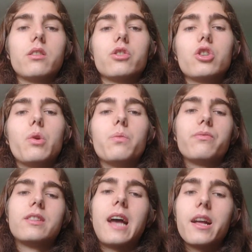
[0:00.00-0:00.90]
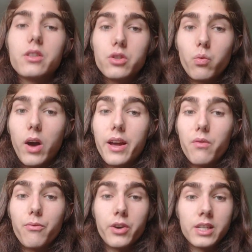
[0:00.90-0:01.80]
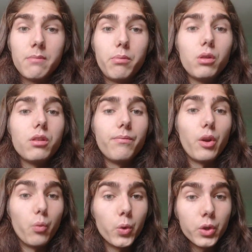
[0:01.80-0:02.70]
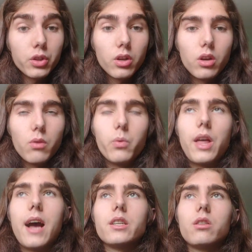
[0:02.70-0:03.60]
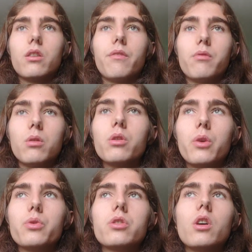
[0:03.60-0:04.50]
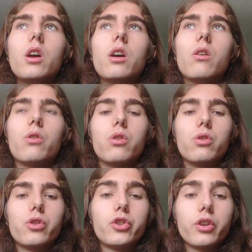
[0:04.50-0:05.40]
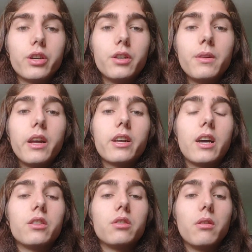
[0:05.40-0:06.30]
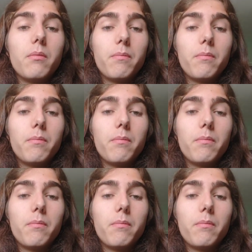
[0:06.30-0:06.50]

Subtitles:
So that's why, for example, the wood, which has a lot of glucose or sugar, can